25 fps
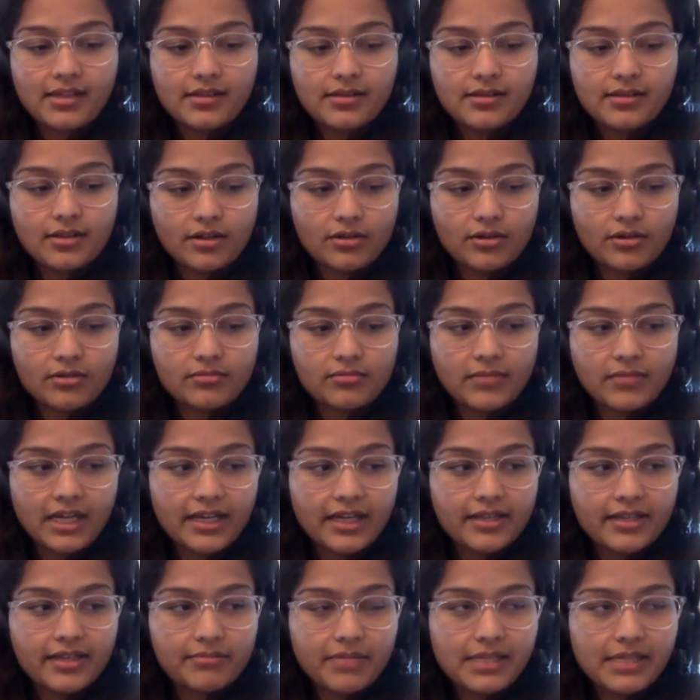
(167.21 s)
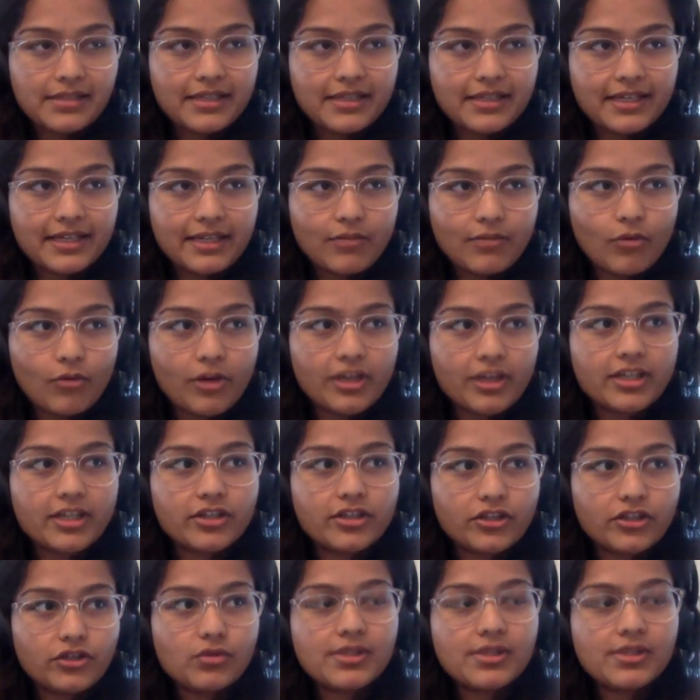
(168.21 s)
So I basically wanted
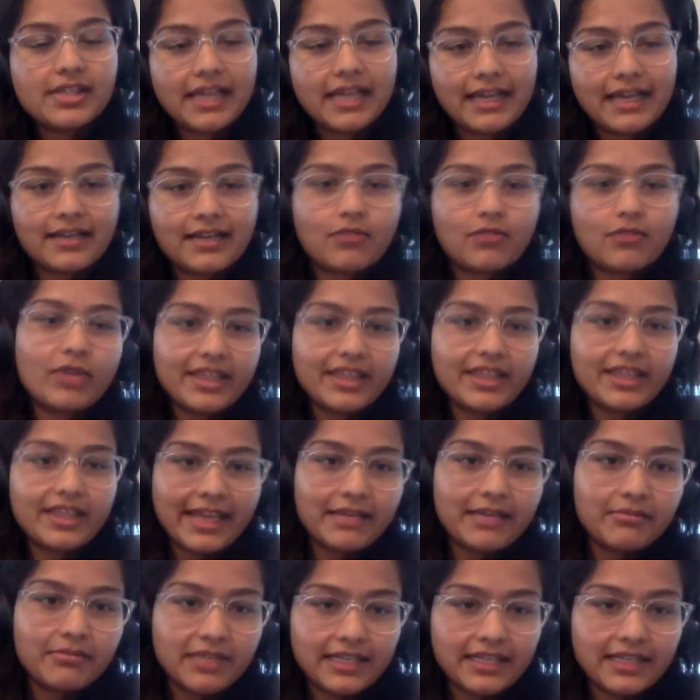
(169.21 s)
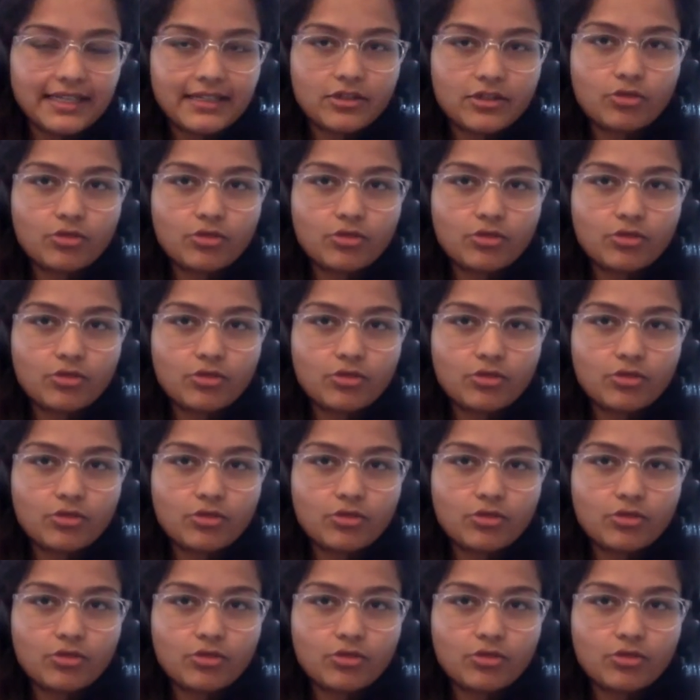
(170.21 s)
to use that with Ably